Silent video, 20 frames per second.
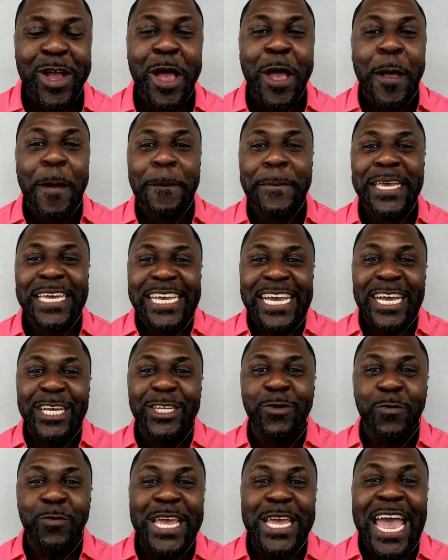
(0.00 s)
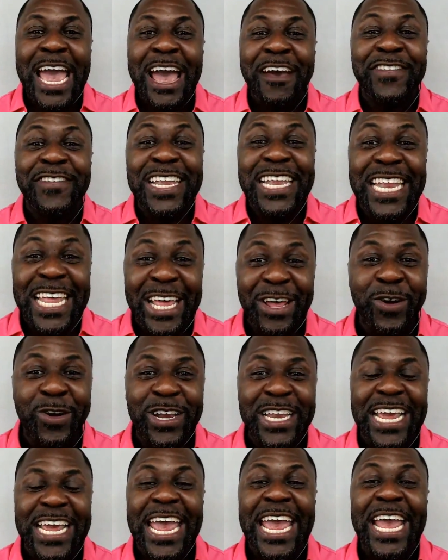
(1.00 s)
because we have
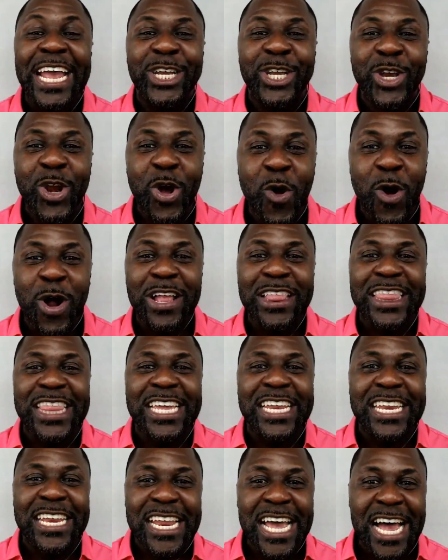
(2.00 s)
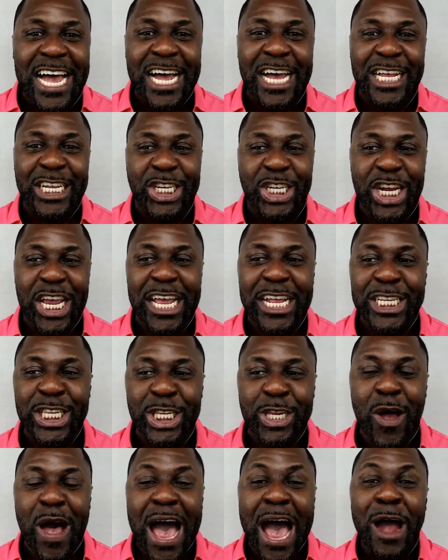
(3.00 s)
literally ignored the nudge. And so
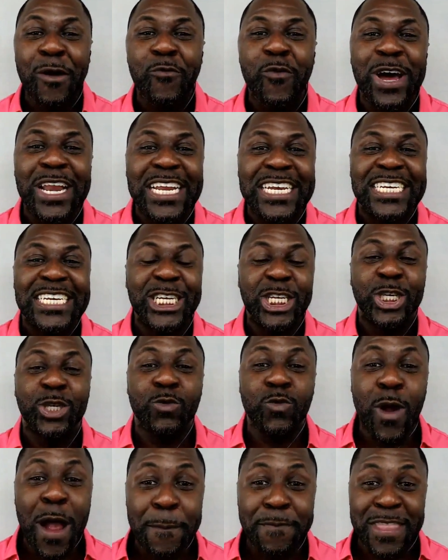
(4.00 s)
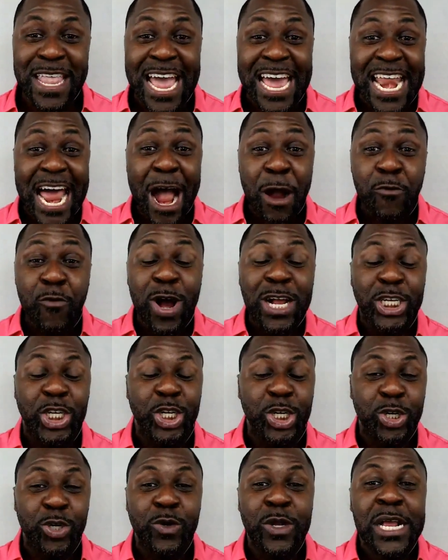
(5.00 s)
I want to disrupt that. I want
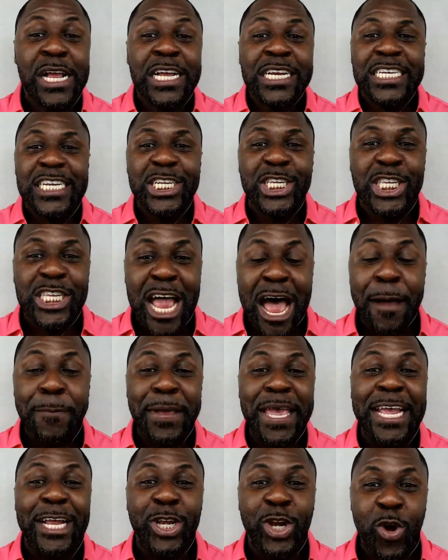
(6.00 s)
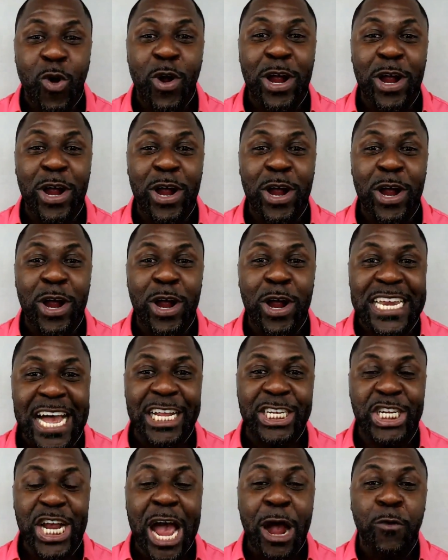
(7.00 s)
you to stop ignoring the
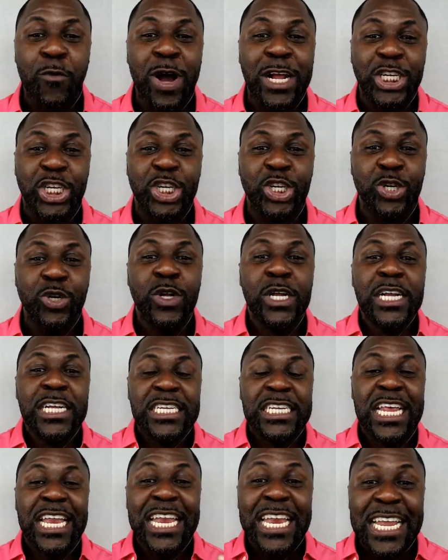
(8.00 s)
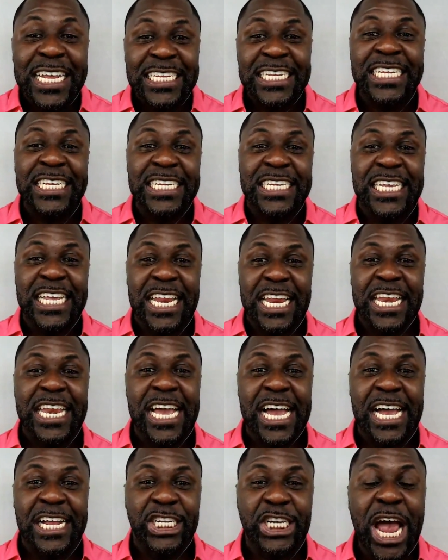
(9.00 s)
nudge. I want you to listen to the
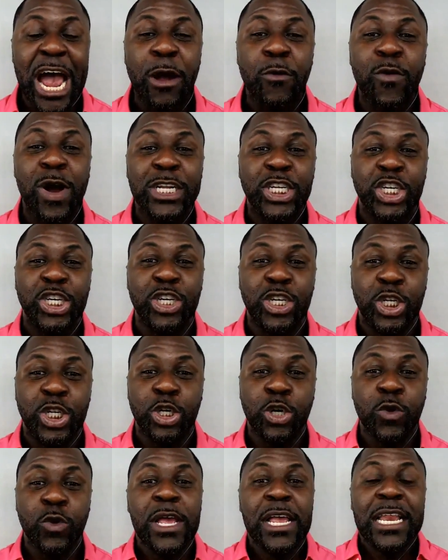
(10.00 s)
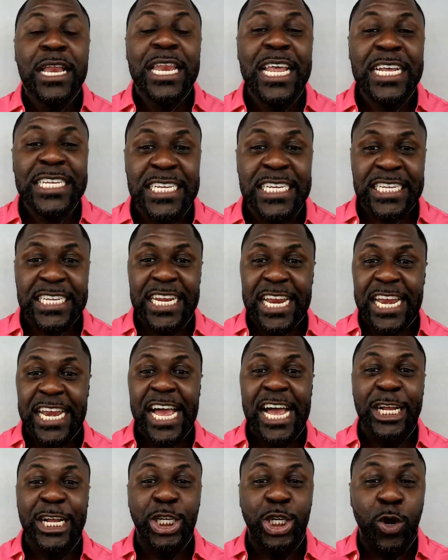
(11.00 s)
nudge. I want you to listen to the
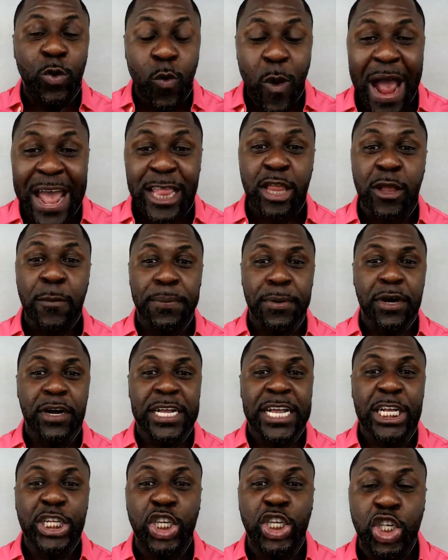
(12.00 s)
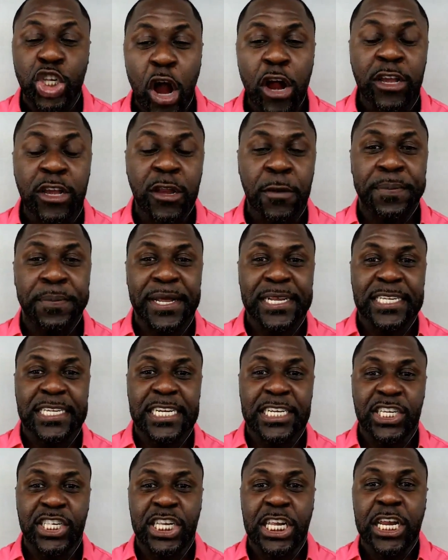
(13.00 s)
nudge and write the book and start the
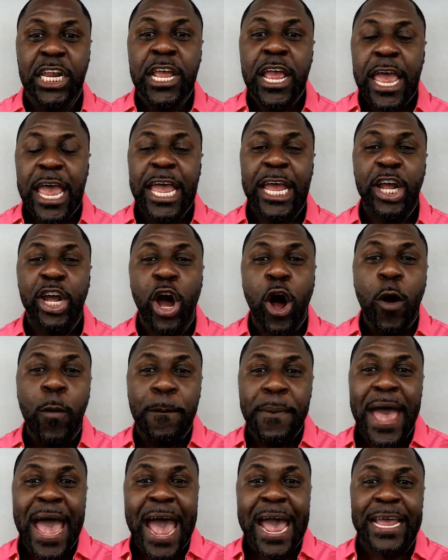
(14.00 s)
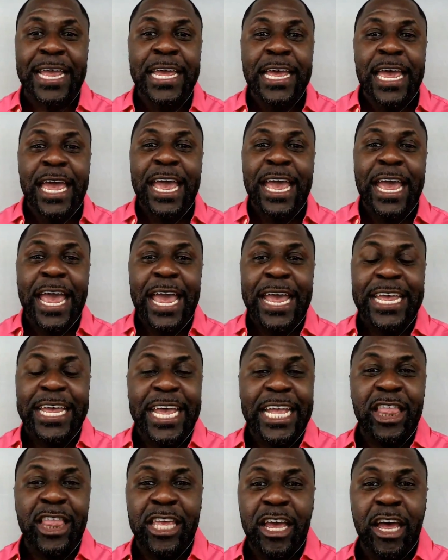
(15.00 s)
business and go back and get
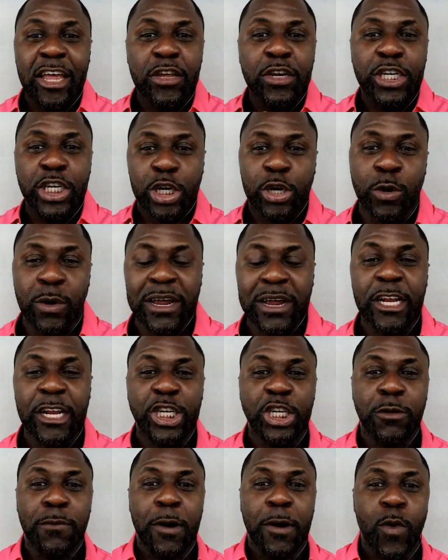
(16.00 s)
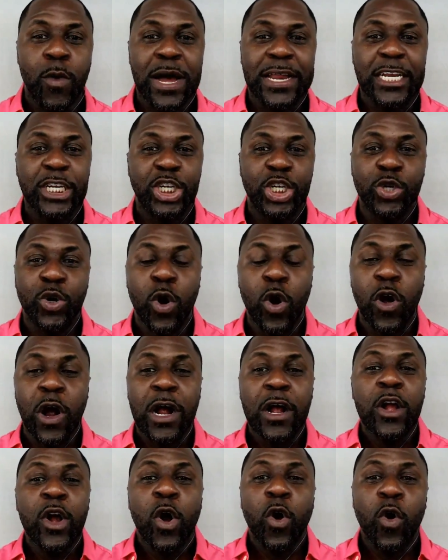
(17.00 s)
the other degree that you've been wanting to do, or
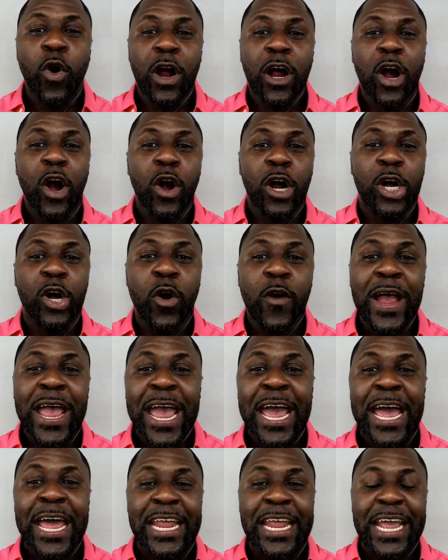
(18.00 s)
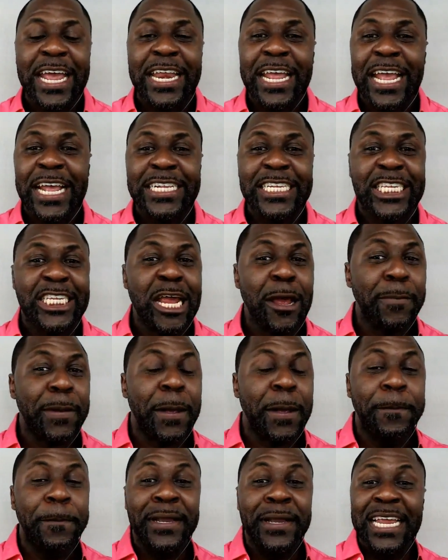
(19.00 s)
go ahead and step
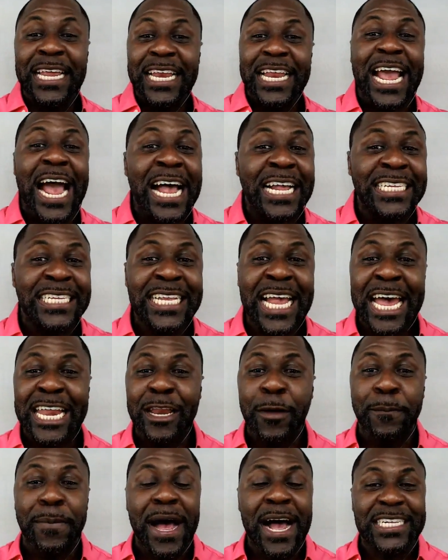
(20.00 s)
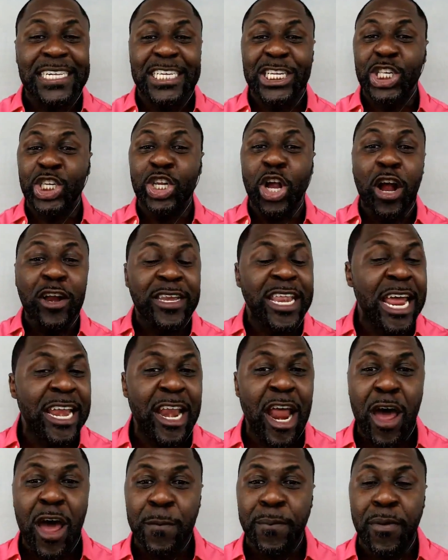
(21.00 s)
completely outside the box and start that
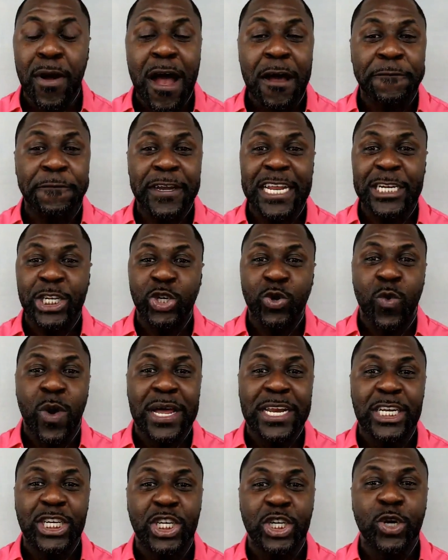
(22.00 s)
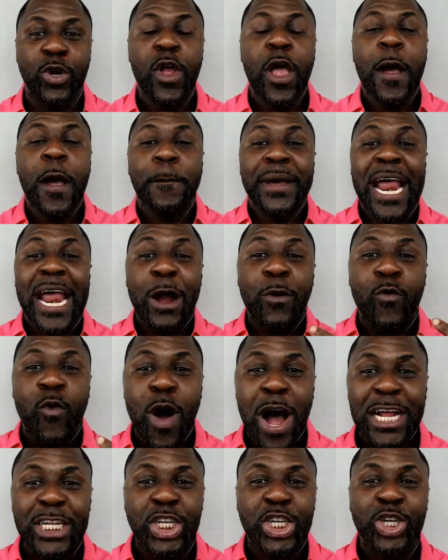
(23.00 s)
nonprofit that you want to do. But I
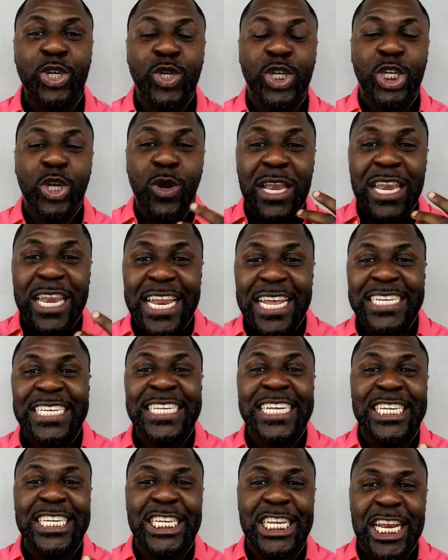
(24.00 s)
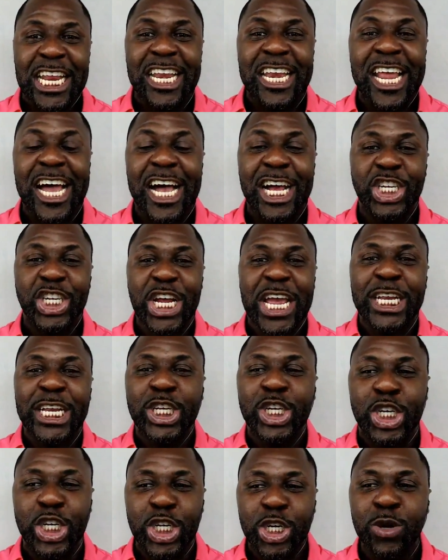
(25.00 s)
want you to listen to the nudge and
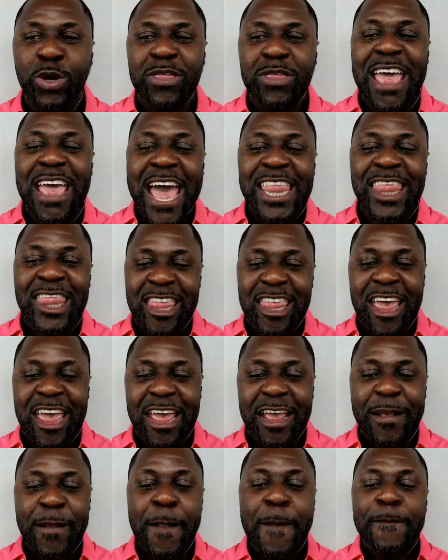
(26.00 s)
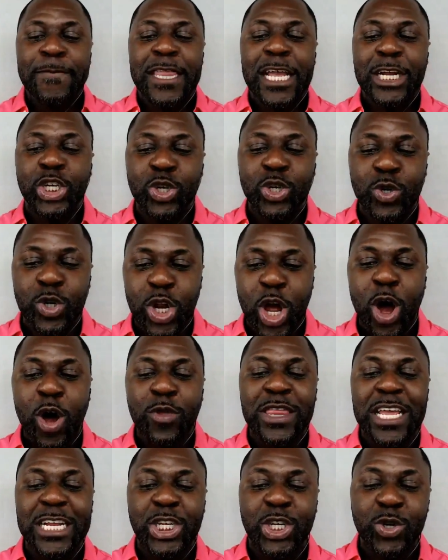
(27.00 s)
do that thing that you know that